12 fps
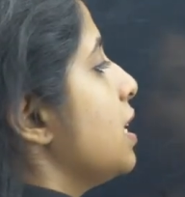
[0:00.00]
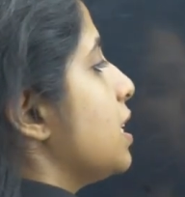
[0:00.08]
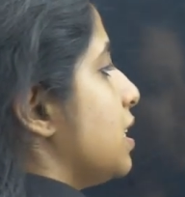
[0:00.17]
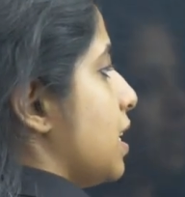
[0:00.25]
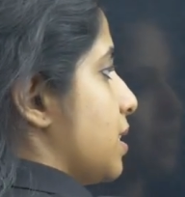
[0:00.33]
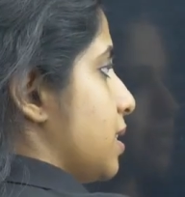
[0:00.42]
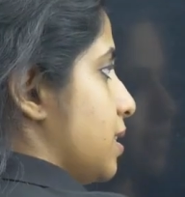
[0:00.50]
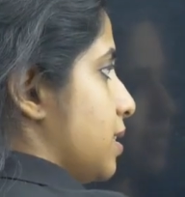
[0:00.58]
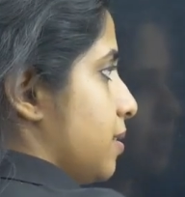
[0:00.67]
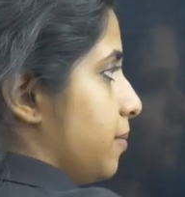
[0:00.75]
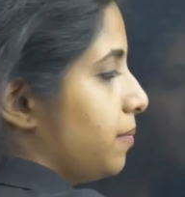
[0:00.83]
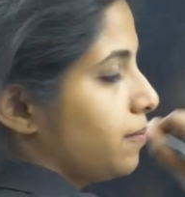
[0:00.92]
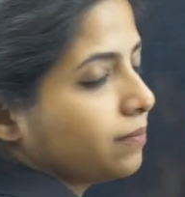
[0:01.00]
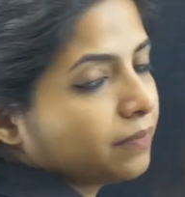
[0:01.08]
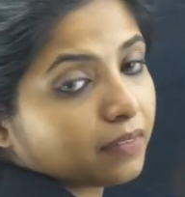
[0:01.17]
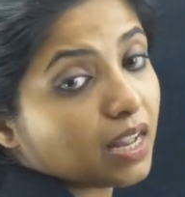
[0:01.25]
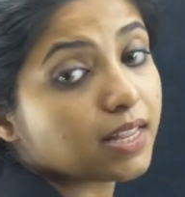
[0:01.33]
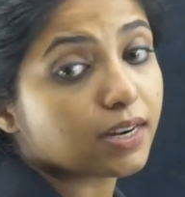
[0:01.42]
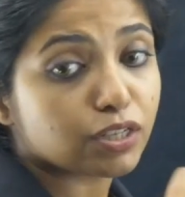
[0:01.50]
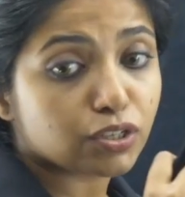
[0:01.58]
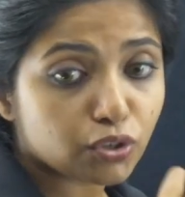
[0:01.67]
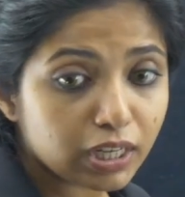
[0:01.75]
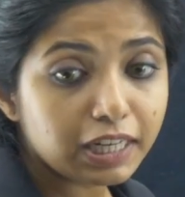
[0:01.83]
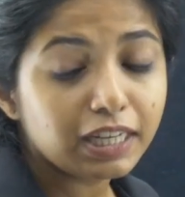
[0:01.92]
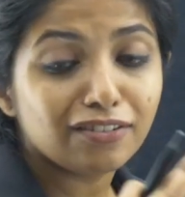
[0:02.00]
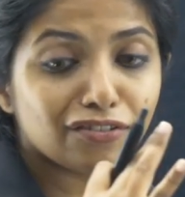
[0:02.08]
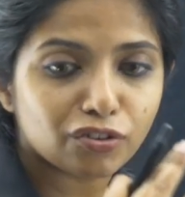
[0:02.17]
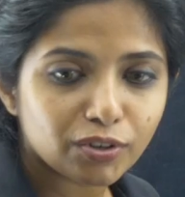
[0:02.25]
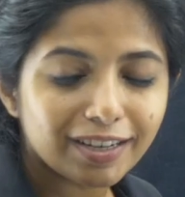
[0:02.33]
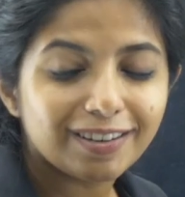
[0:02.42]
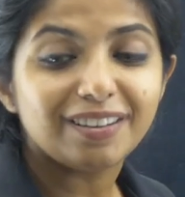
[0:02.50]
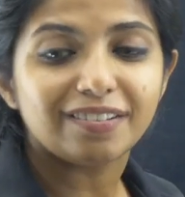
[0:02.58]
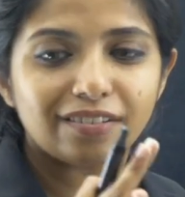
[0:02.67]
yes. And that is really, really